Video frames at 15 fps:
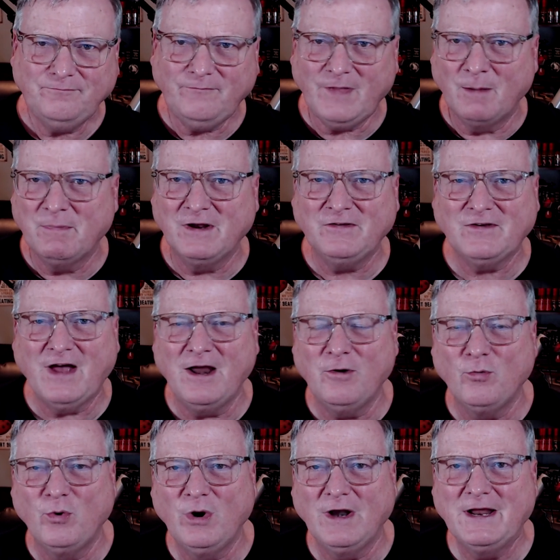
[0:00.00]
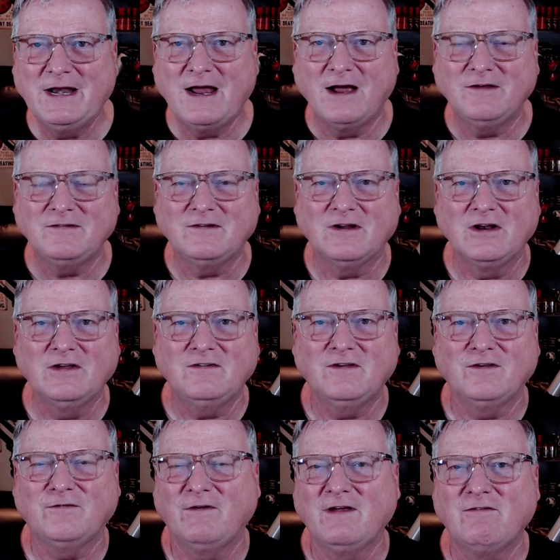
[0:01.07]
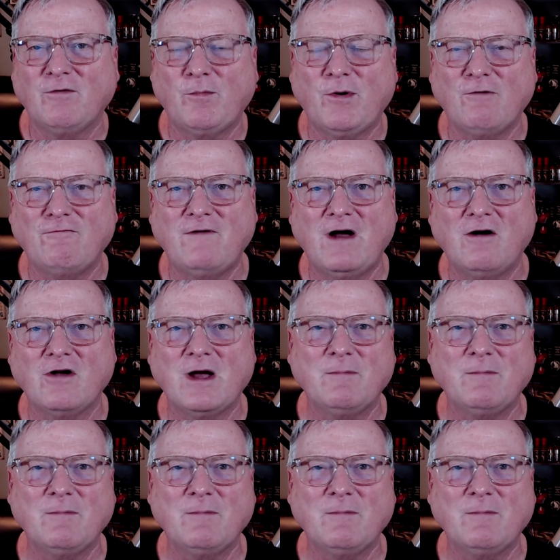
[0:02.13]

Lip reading: But it's got a really nice, delicious flavor profile